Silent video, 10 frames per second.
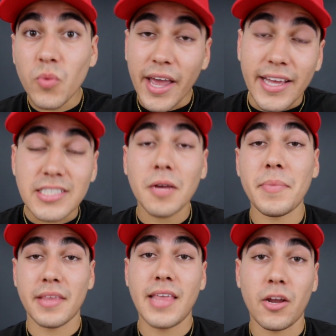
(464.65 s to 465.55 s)
end up
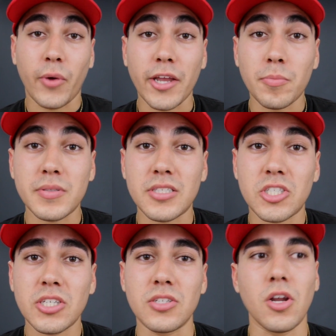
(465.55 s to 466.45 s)
in that cradle
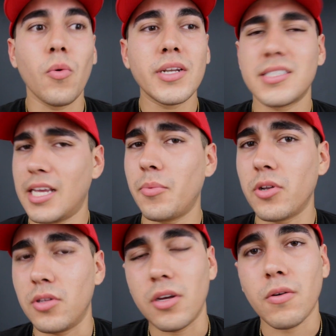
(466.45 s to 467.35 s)
position, no one is able
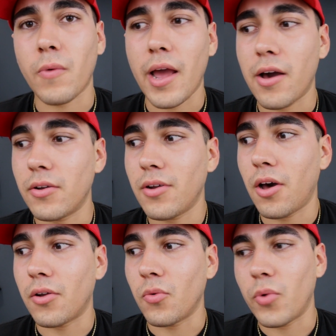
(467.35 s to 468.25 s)
to look around
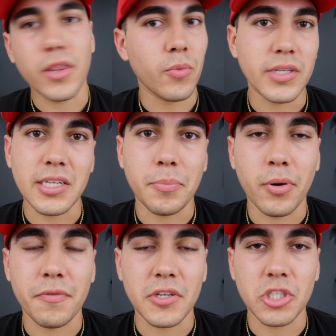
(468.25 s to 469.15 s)
on whether we did a
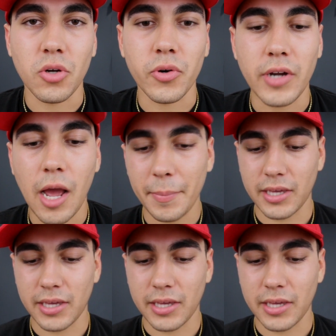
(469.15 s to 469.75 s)
perfect show or not,